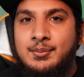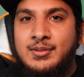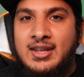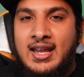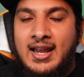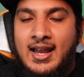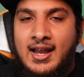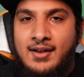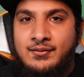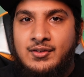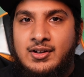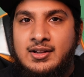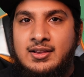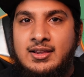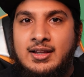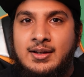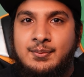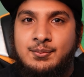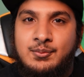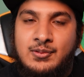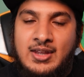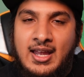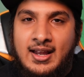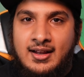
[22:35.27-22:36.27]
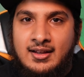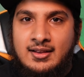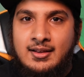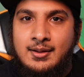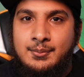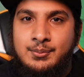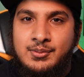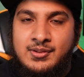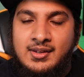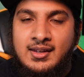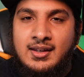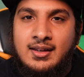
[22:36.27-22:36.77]
have a clip that
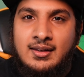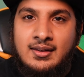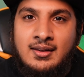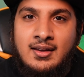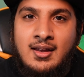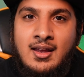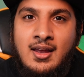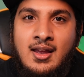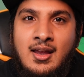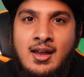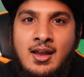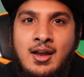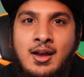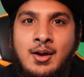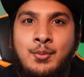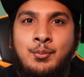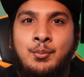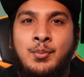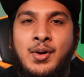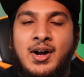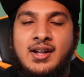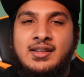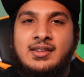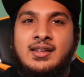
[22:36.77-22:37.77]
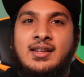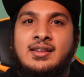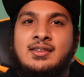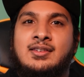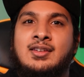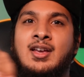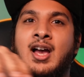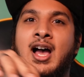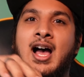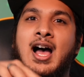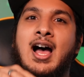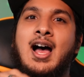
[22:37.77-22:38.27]
clips in, but the
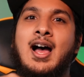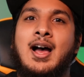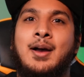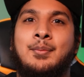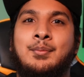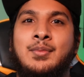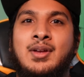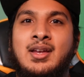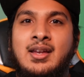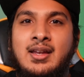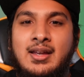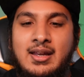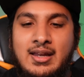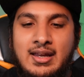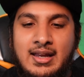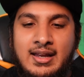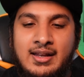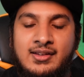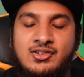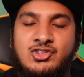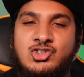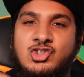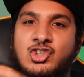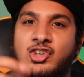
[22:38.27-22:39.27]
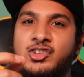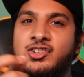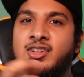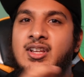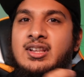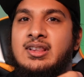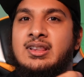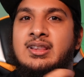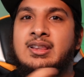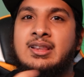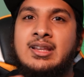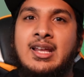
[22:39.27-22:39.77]
top, it's just a
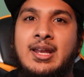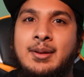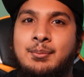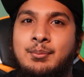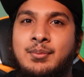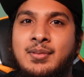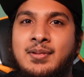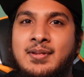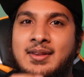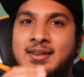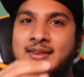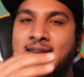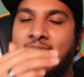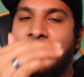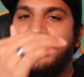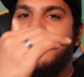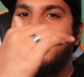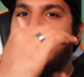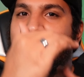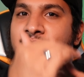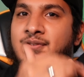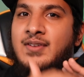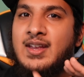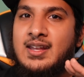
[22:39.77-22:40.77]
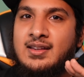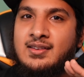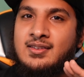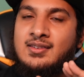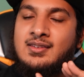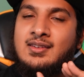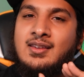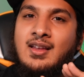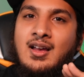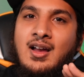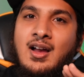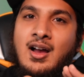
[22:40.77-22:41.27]
lip that
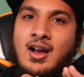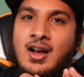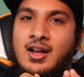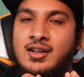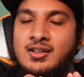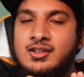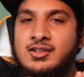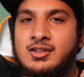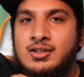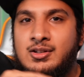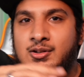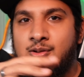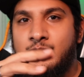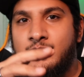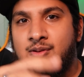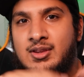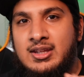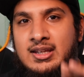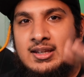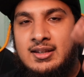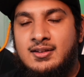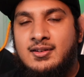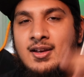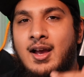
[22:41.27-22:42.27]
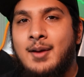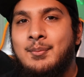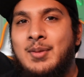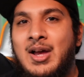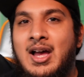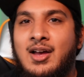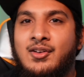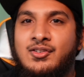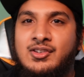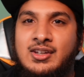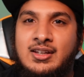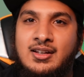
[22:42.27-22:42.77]
fits onto the top
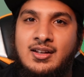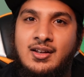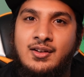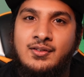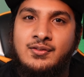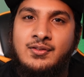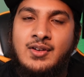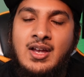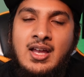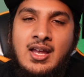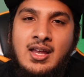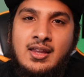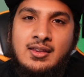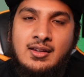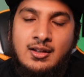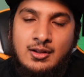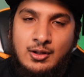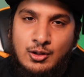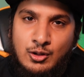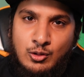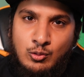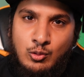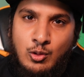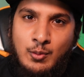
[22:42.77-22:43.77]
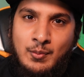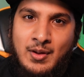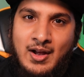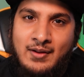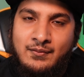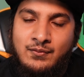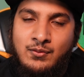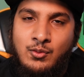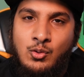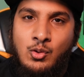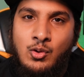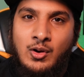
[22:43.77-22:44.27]
housing of the Litter
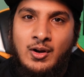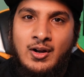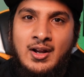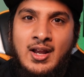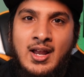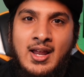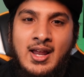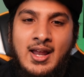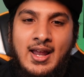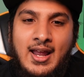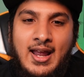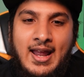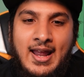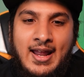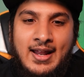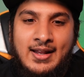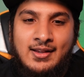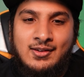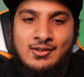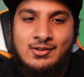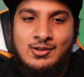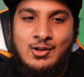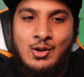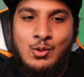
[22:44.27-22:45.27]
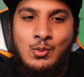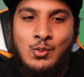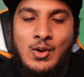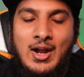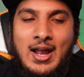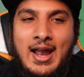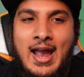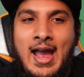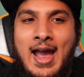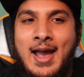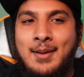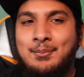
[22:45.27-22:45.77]
Robot 4. And so
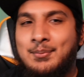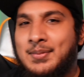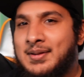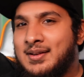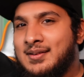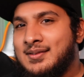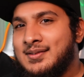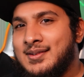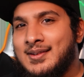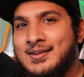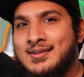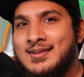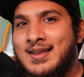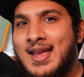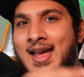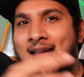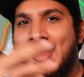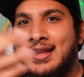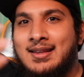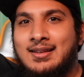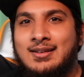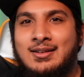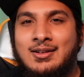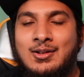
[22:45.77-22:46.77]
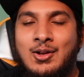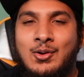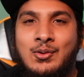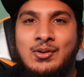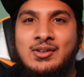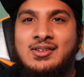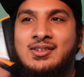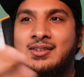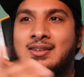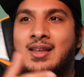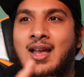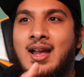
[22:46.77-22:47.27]
what happens is that,
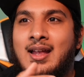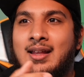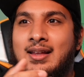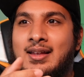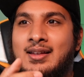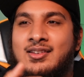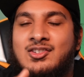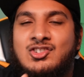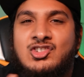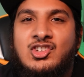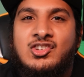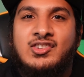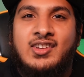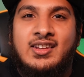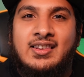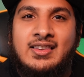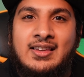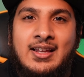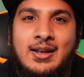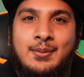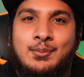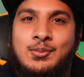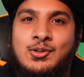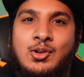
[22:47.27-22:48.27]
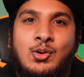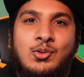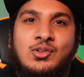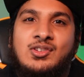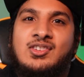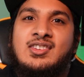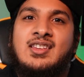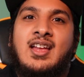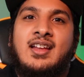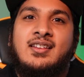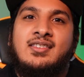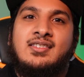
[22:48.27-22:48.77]
it's just a lip, so
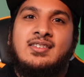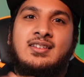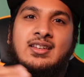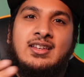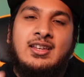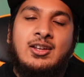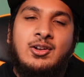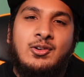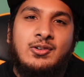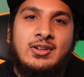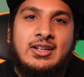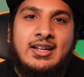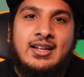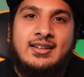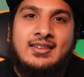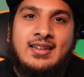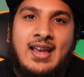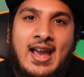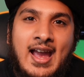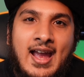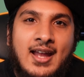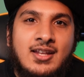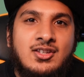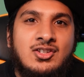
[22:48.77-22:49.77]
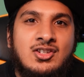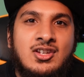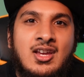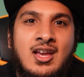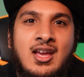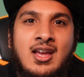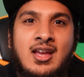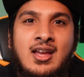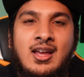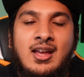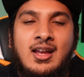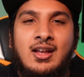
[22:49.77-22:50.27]
it's not securely attached.
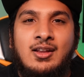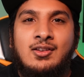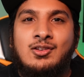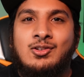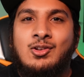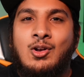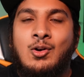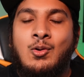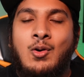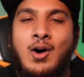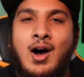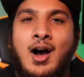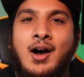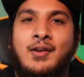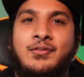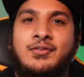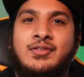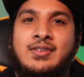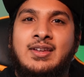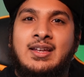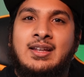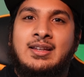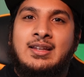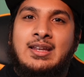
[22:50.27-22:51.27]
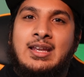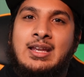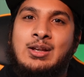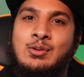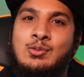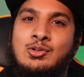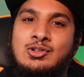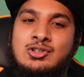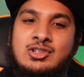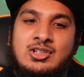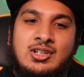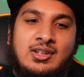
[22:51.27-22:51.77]
And so often it
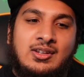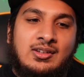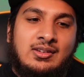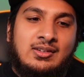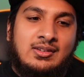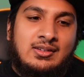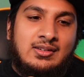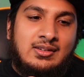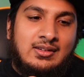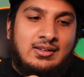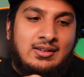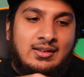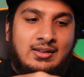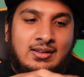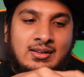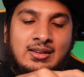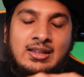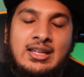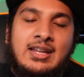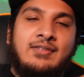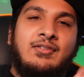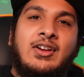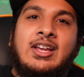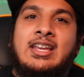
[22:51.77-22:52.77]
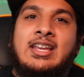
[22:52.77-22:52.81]
will just leave a